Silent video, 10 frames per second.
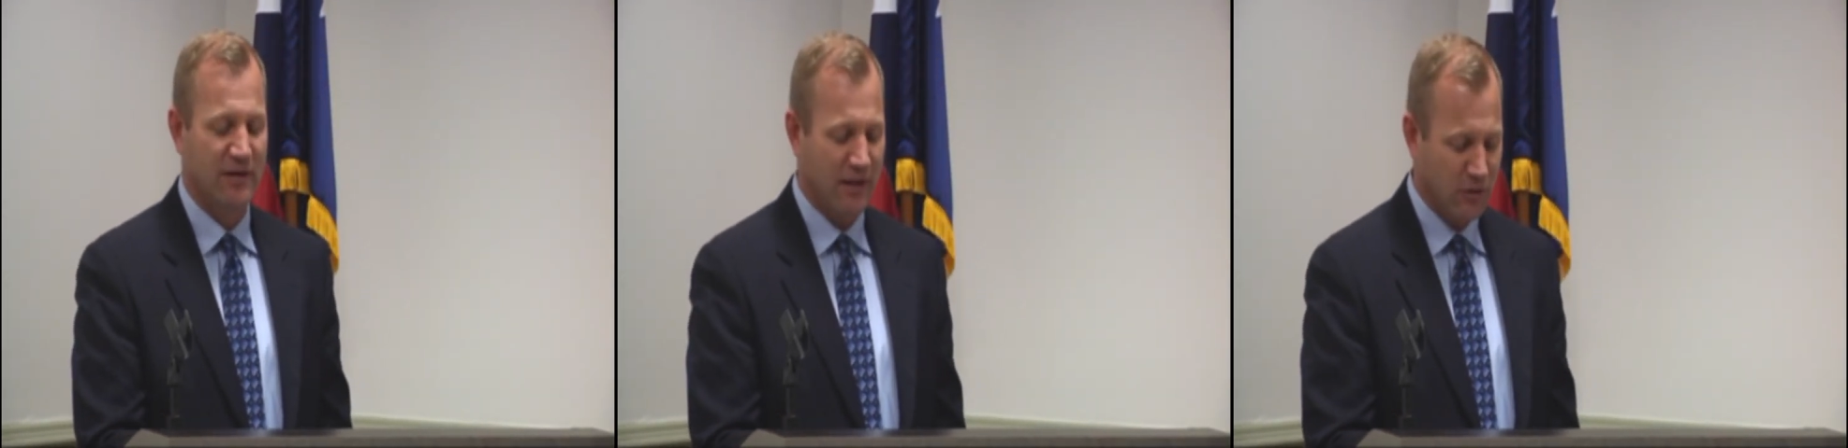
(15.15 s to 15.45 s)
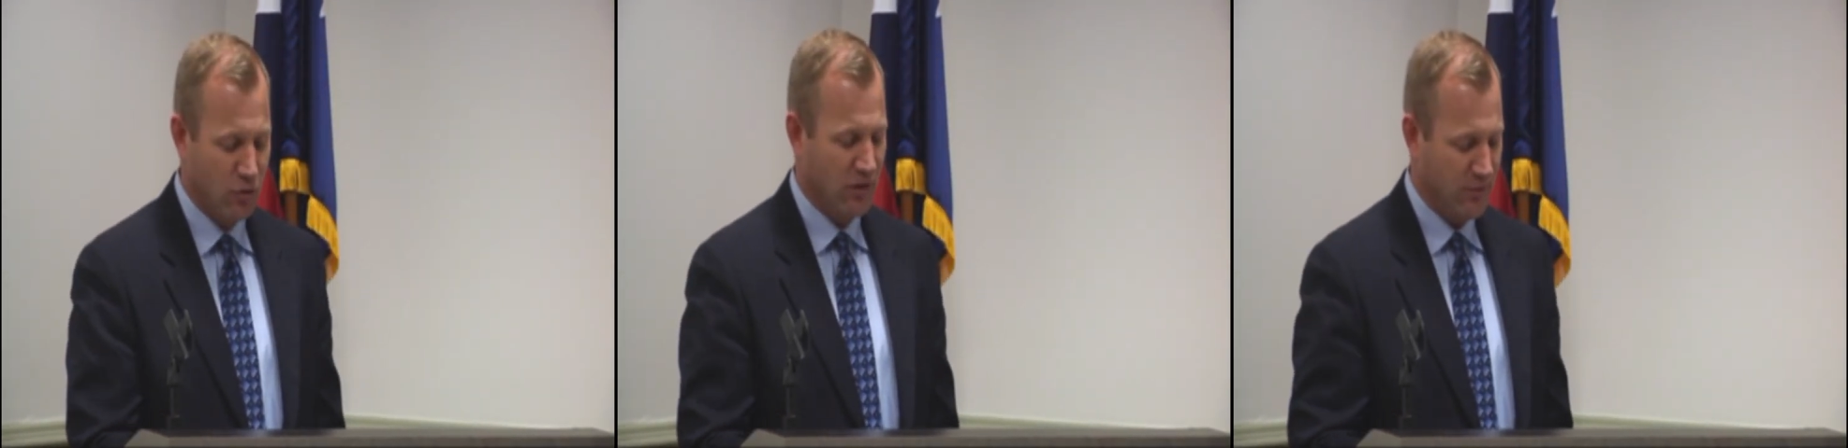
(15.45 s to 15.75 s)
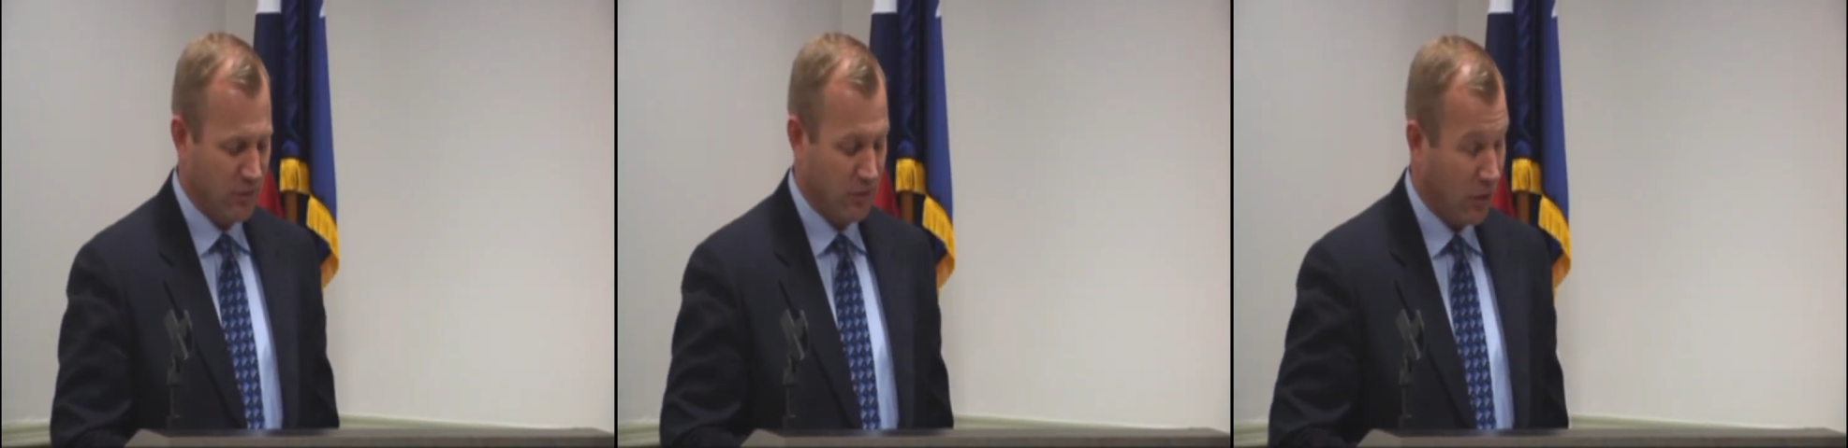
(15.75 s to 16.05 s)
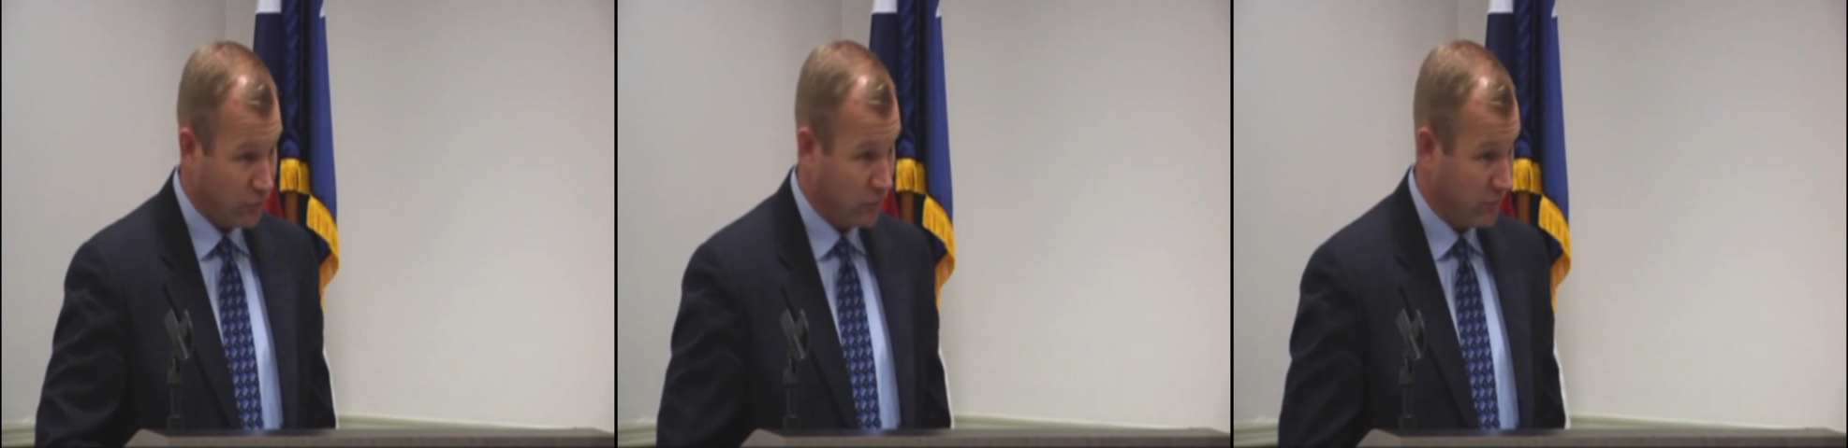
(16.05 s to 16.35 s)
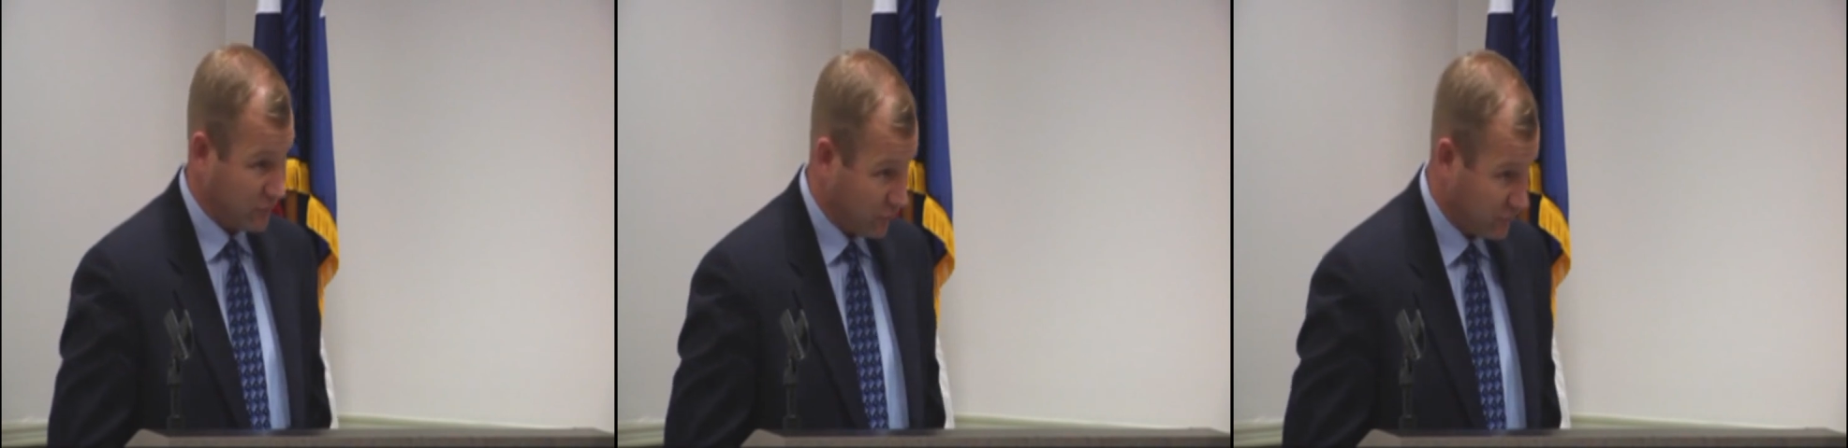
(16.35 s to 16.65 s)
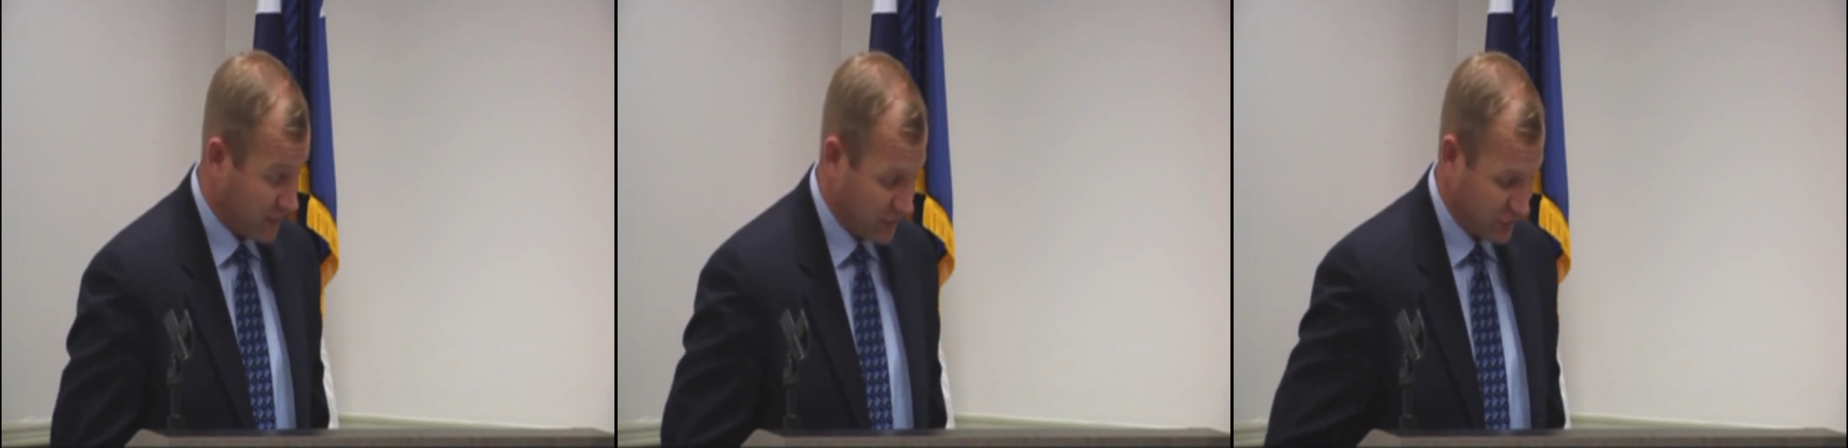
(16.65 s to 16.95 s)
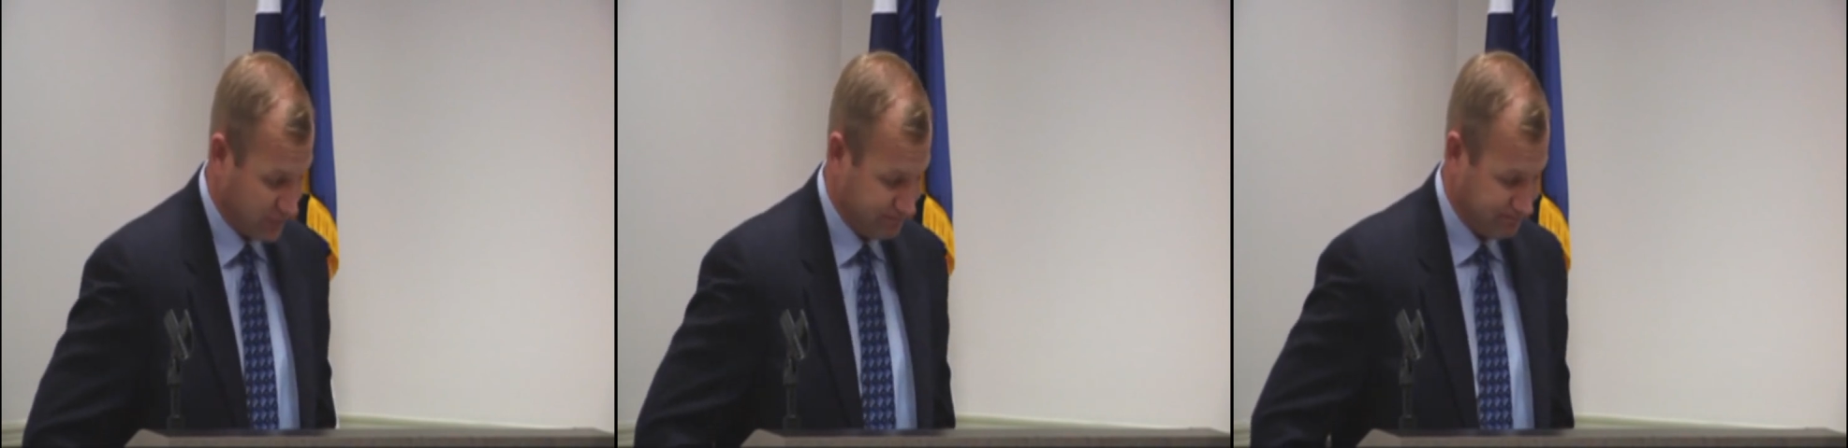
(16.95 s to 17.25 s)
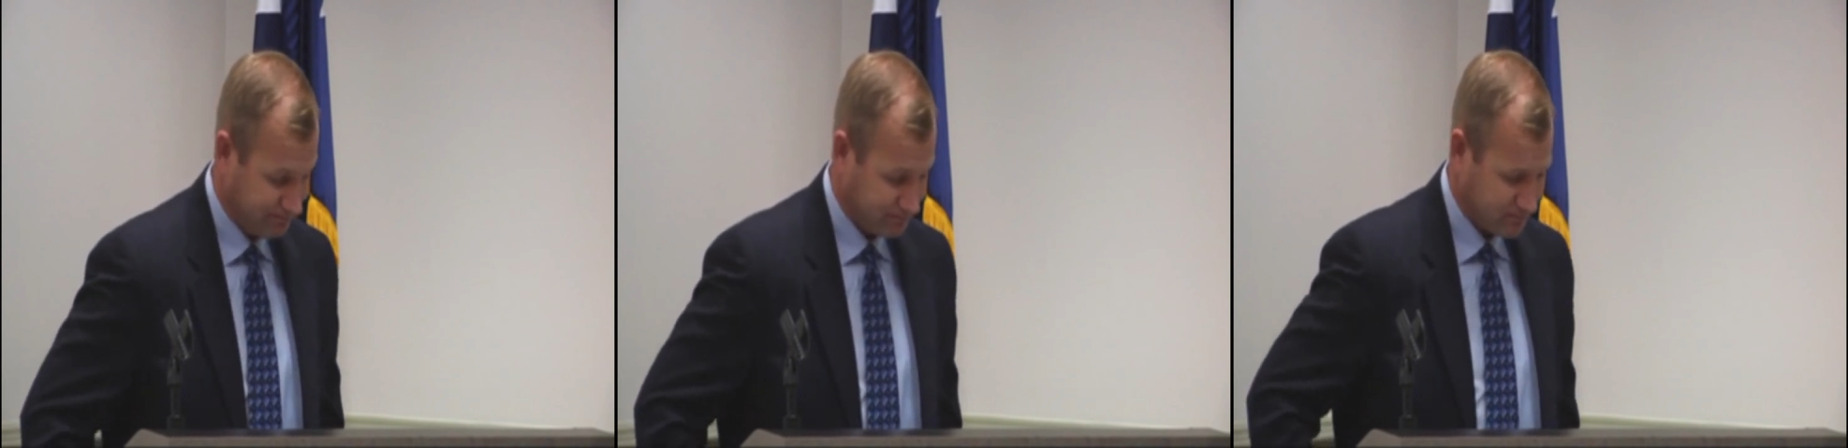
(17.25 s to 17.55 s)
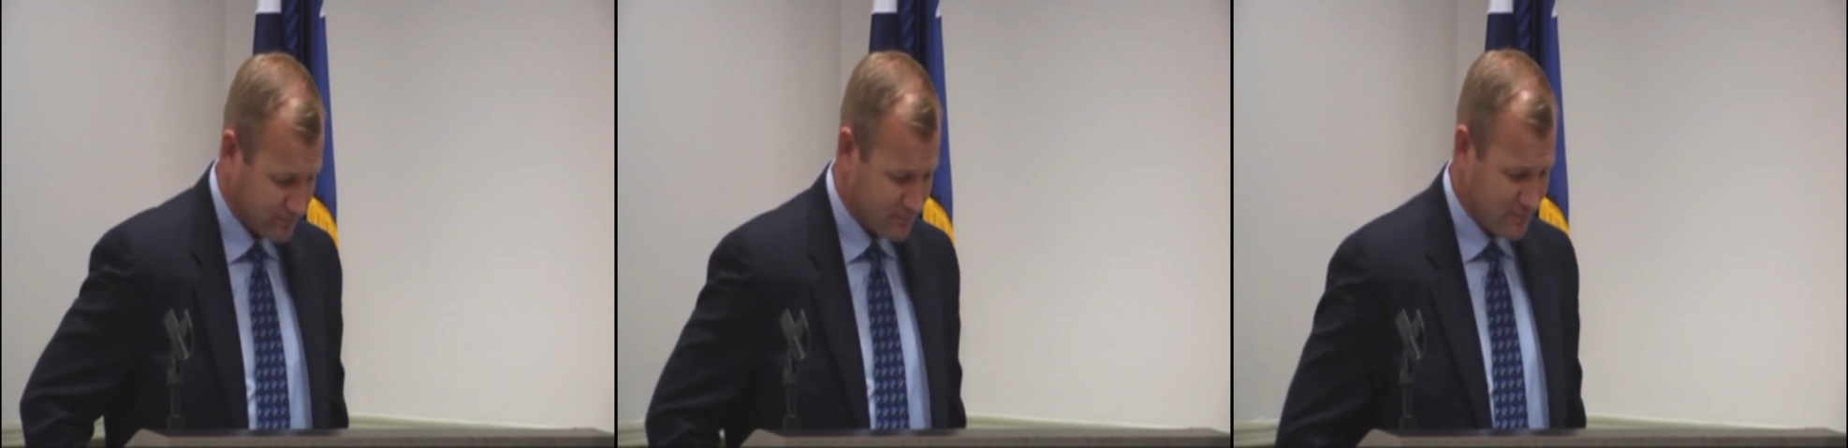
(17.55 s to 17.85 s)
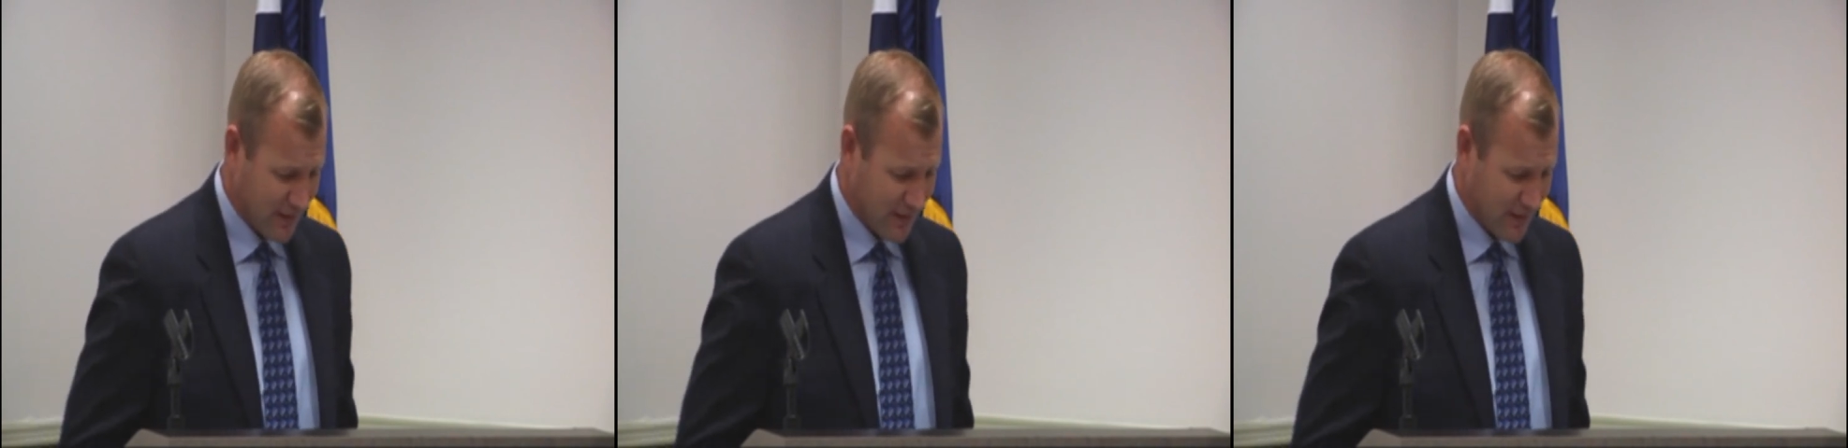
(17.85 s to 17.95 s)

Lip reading: for the Telugu Cultural Association.